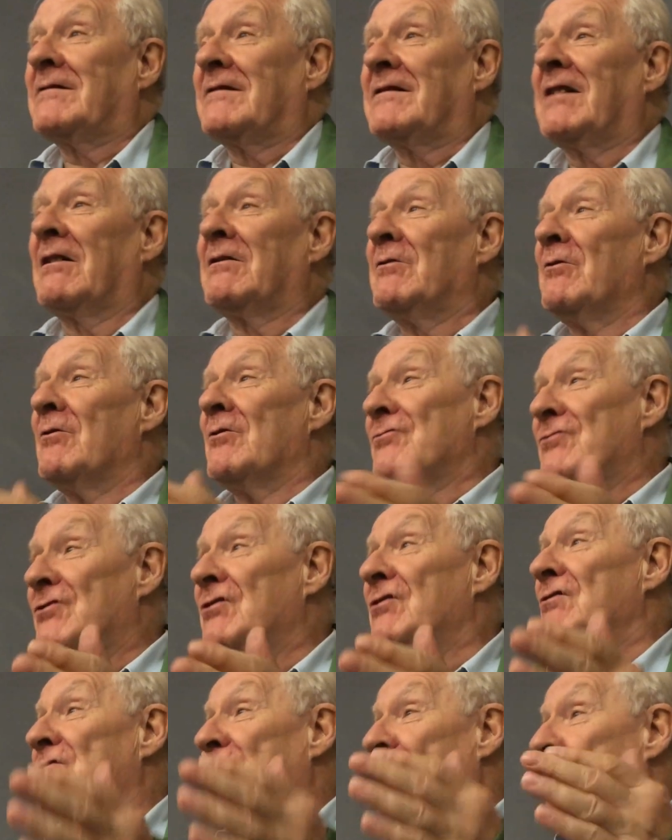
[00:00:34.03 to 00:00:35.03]

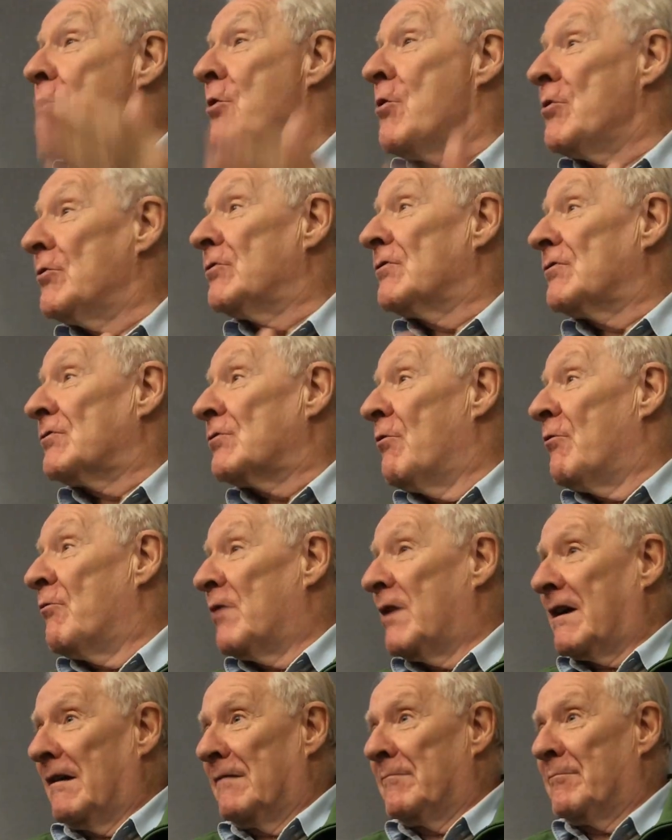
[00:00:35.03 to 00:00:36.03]
Technology is good, so
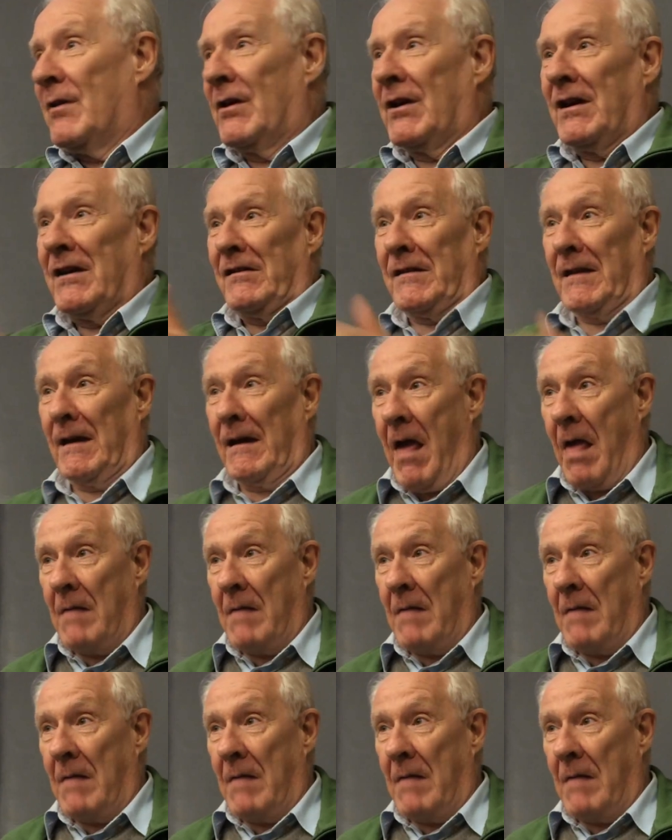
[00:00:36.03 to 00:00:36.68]
we can begin.